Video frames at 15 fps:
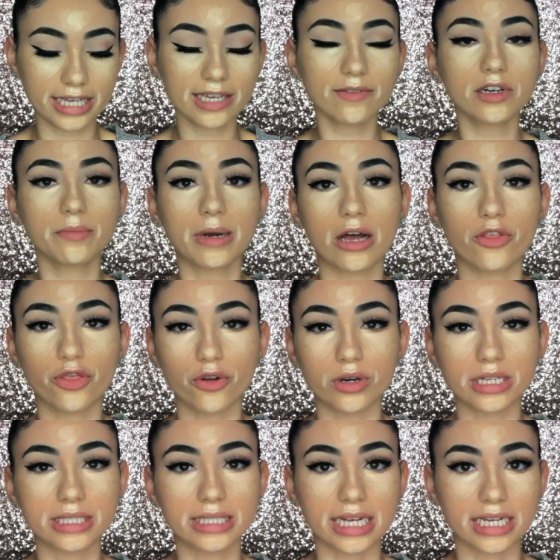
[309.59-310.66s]
I give it about
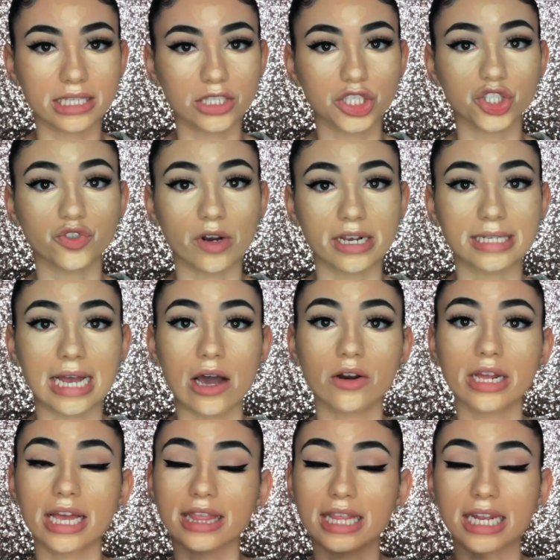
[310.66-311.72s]
30 seconds to dry
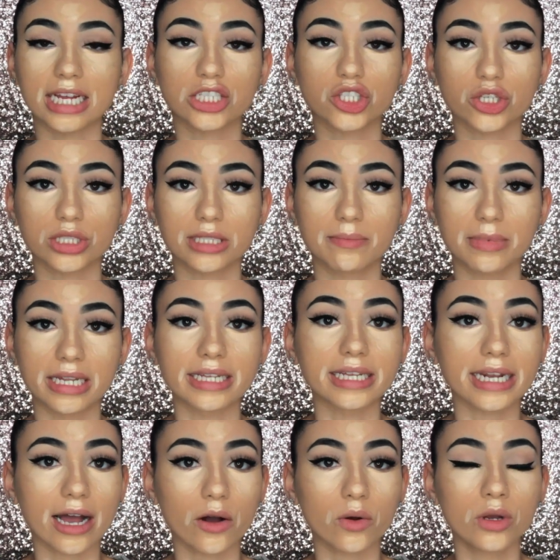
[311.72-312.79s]
down, and then I start to blend
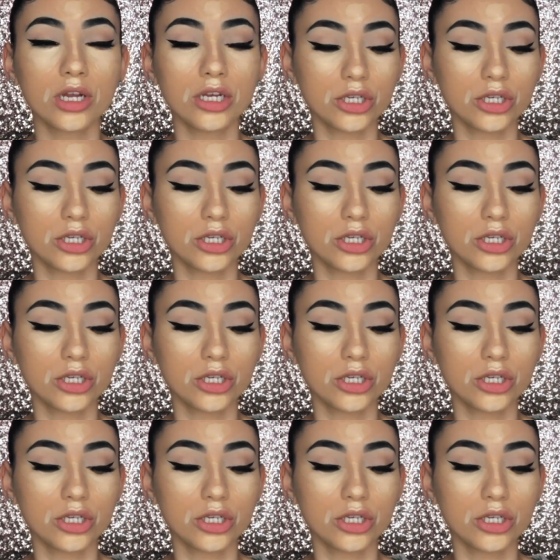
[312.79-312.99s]
it out.